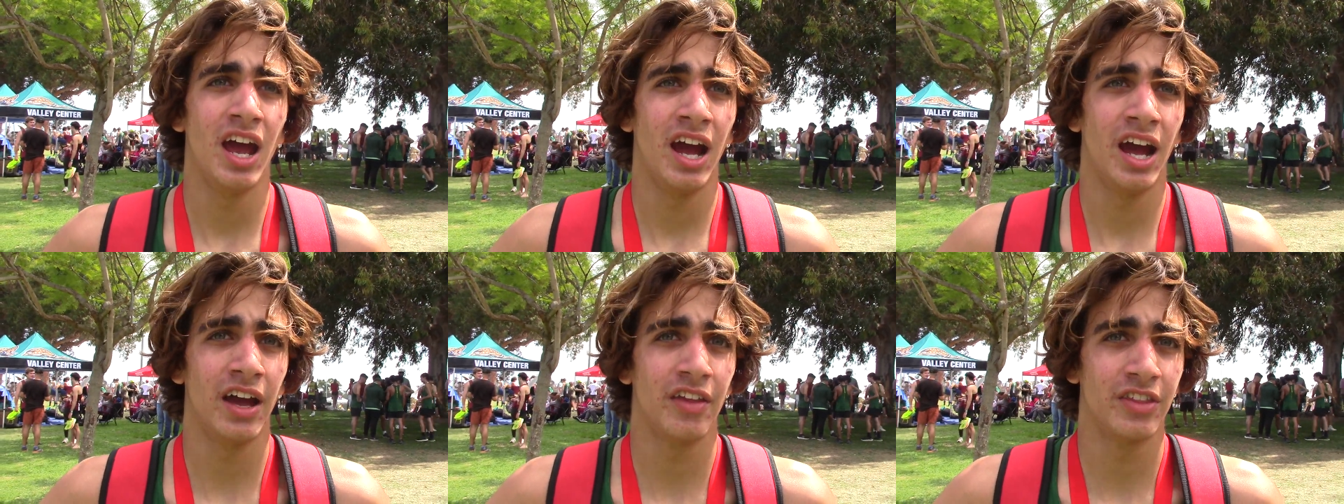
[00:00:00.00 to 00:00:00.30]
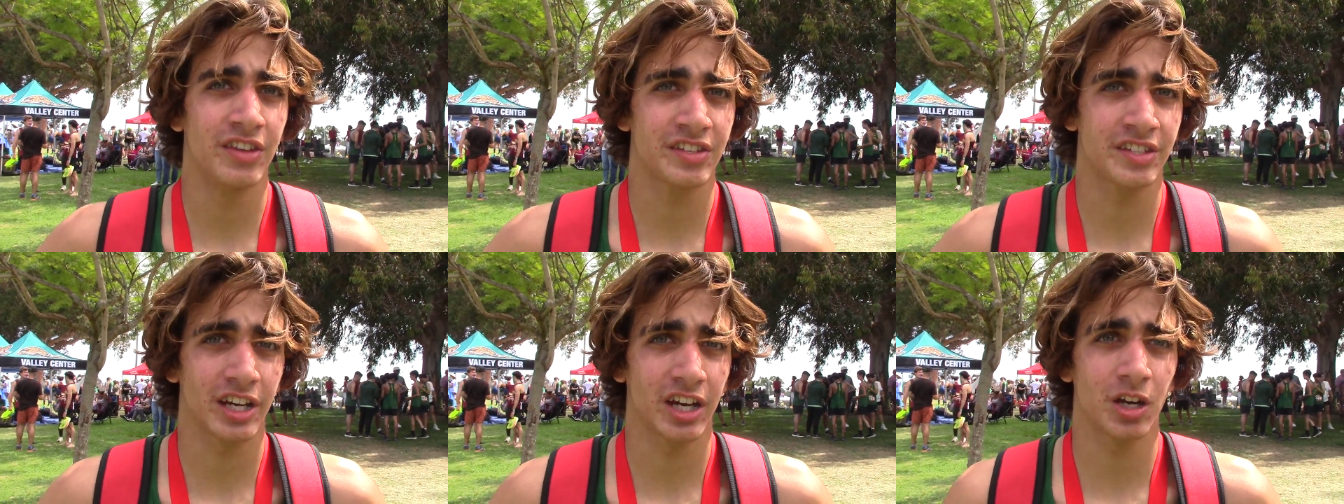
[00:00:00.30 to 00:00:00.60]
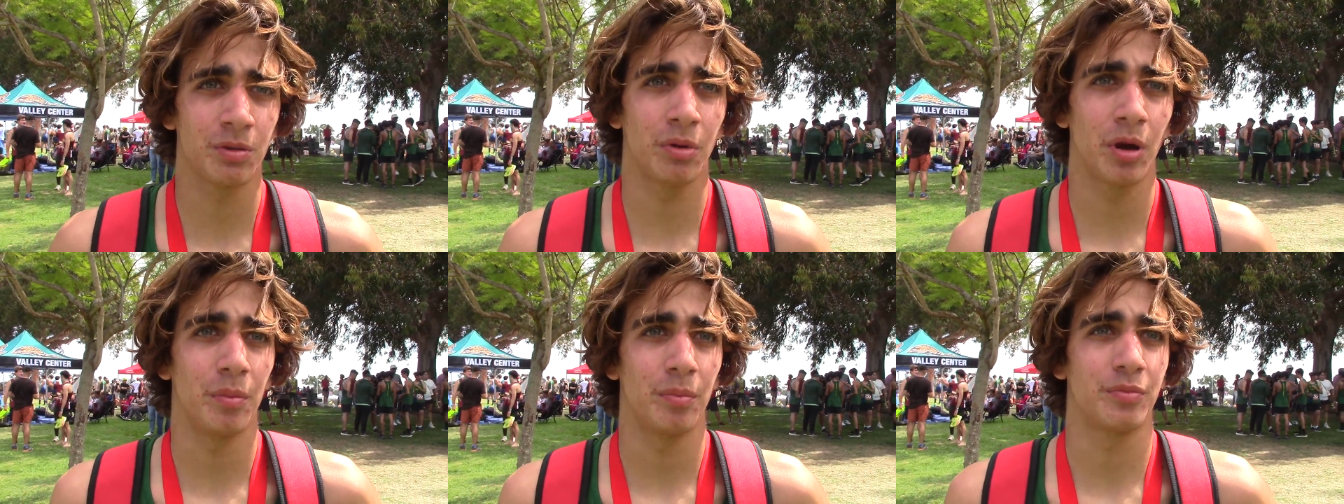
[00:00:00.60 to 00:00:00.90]
had the scare
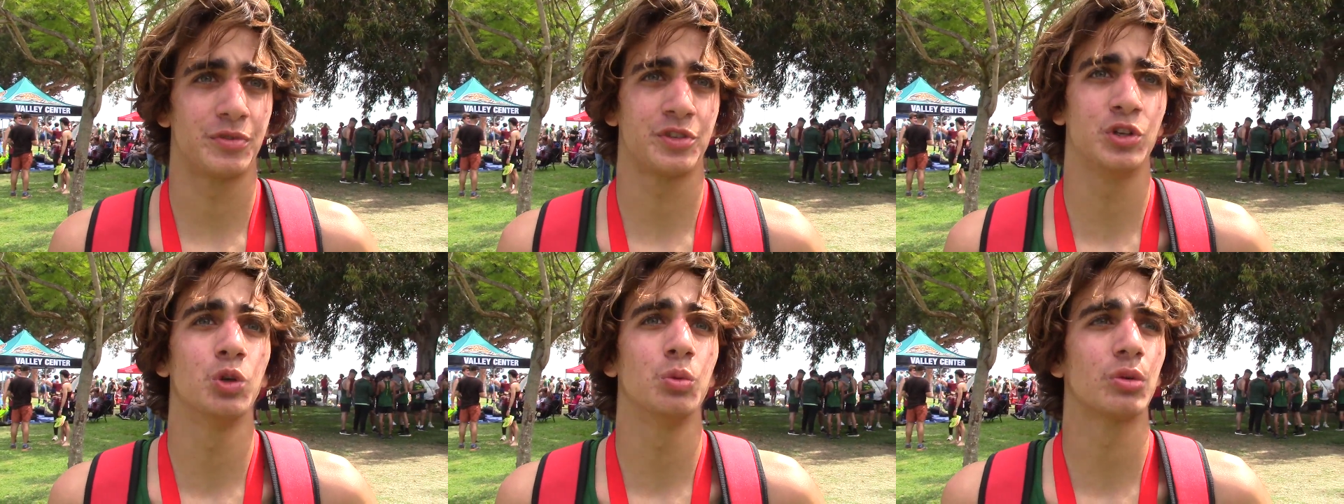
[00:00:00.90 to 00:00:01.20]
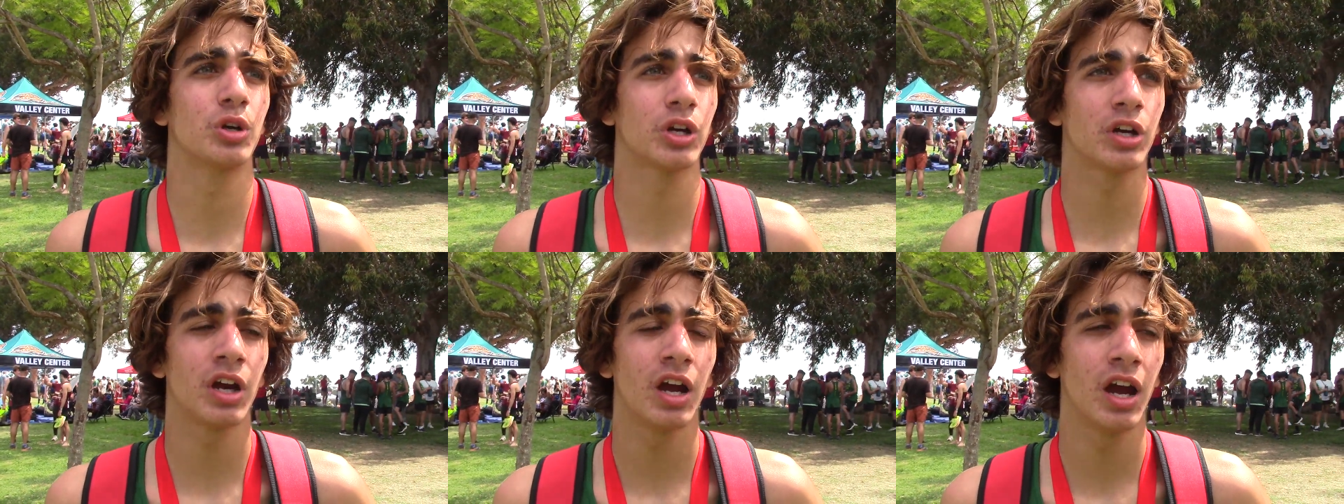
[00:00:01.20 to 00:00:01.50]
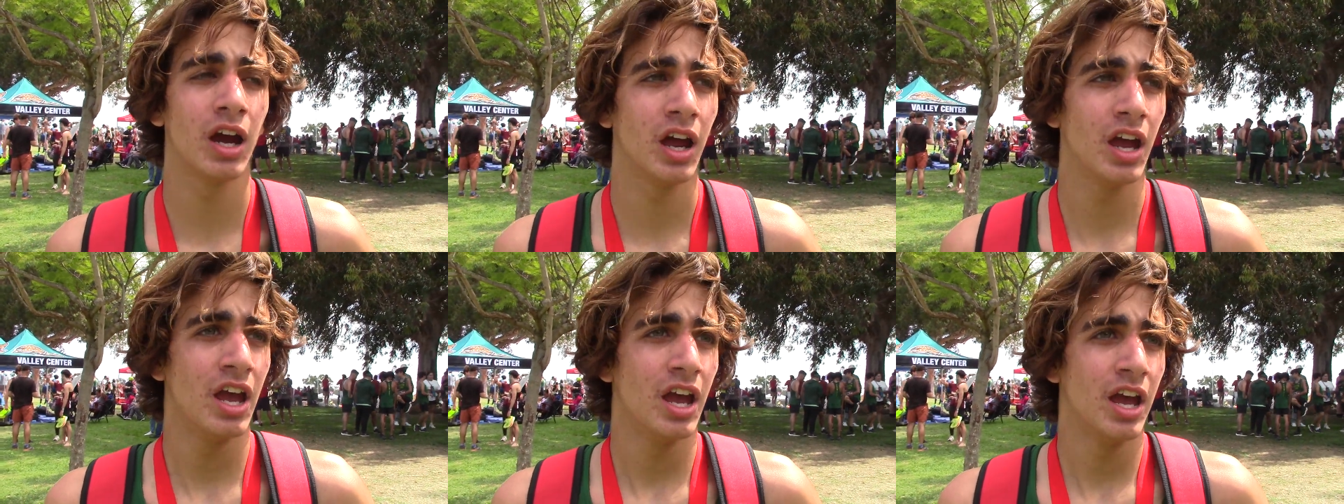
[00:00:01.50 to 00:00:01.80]
about tumor
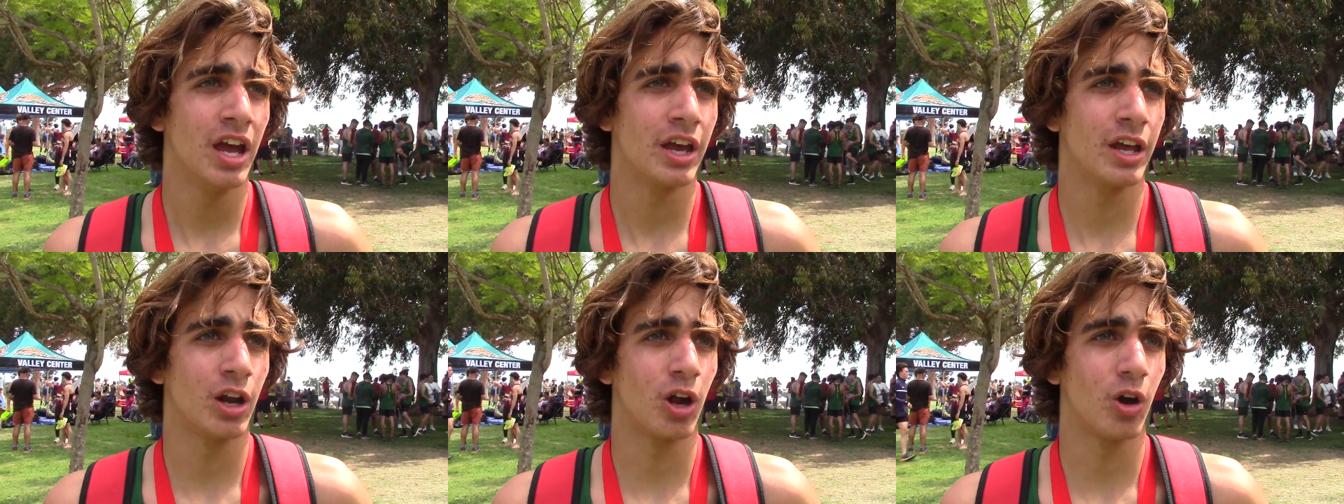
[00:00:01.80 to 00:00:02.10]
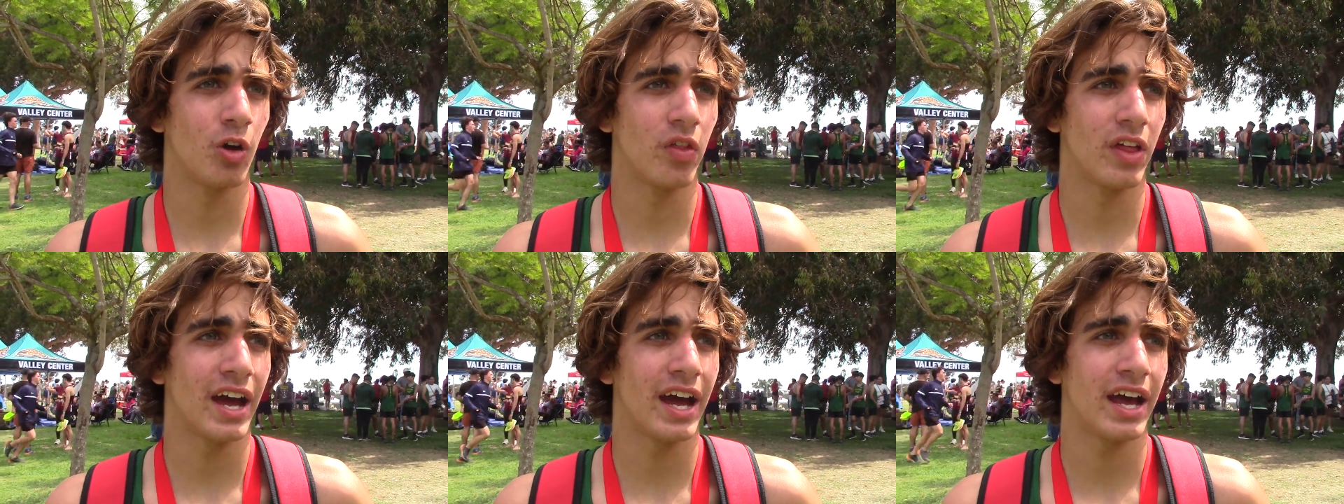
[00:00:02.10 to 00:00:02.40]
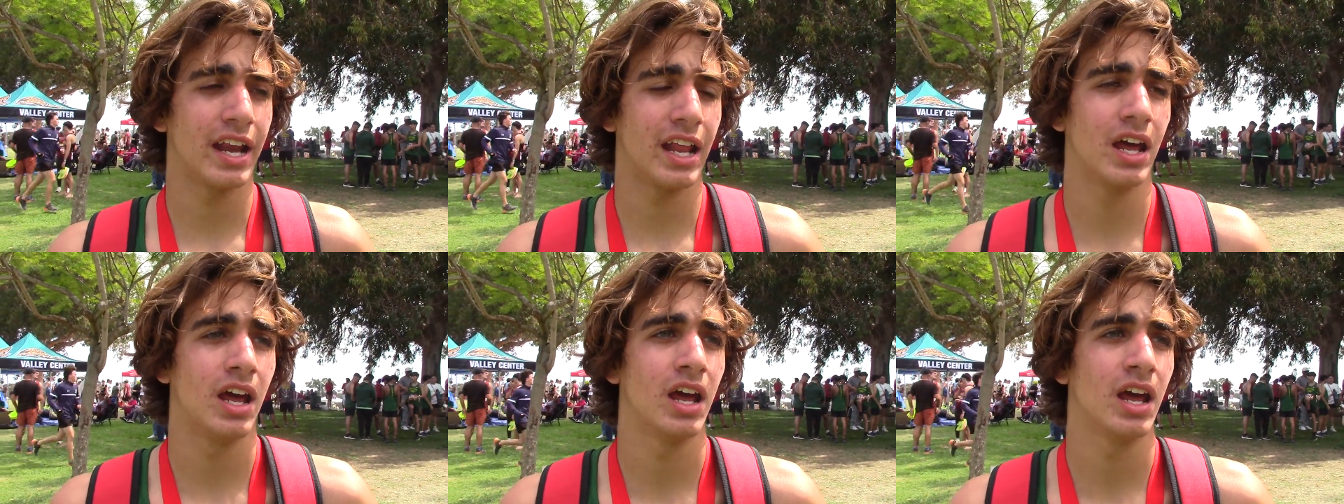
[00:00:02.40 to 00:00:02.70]
and all
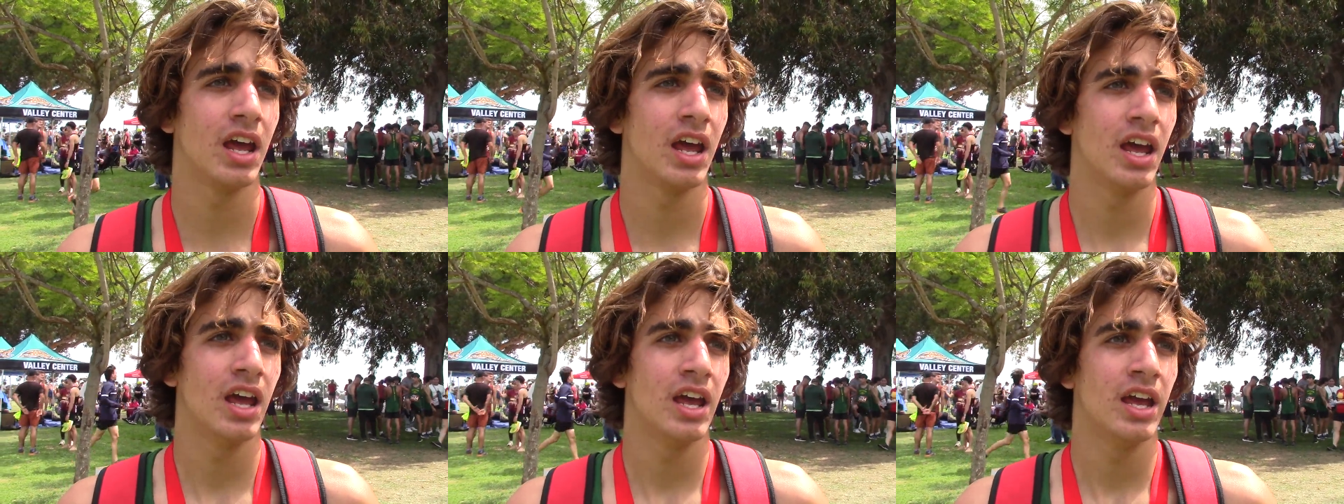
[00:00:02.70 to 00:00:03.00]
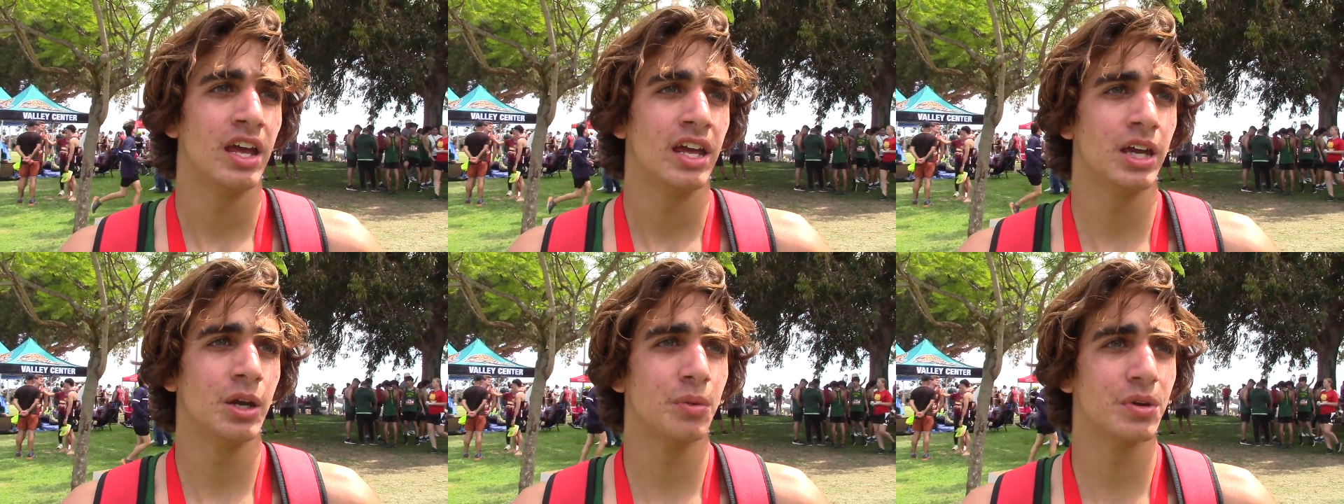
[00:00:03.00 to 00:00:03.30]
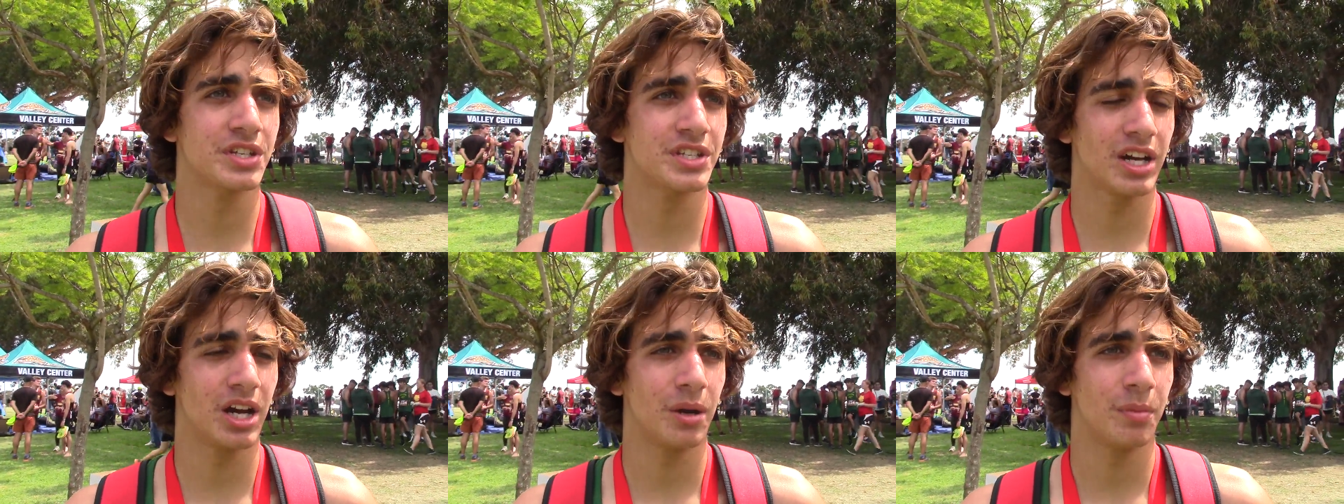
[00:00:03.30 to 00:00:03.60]
that, it
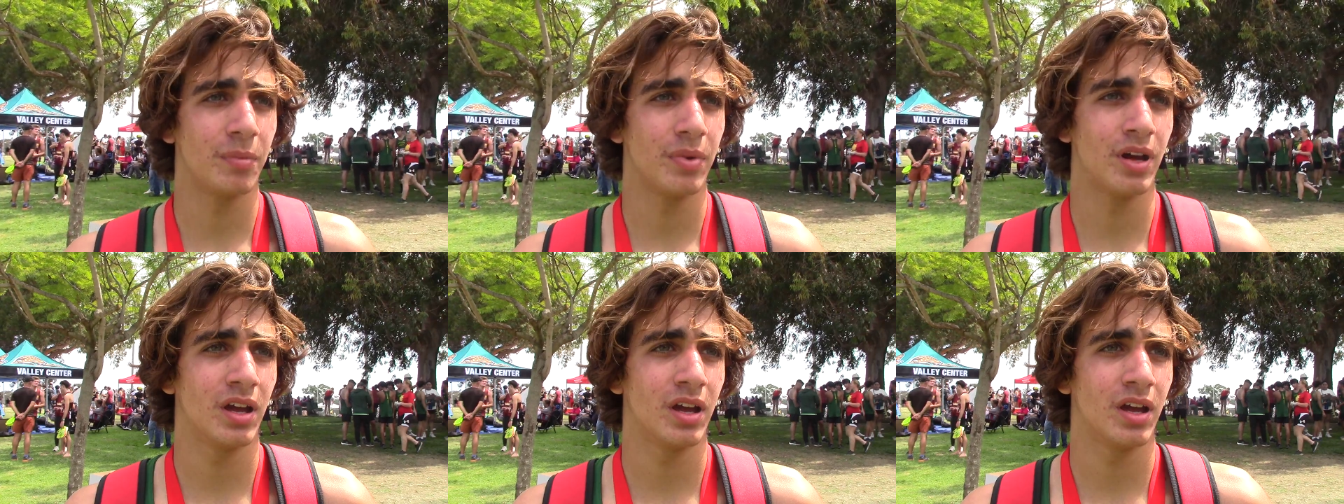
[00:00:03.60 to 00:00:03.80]
was um,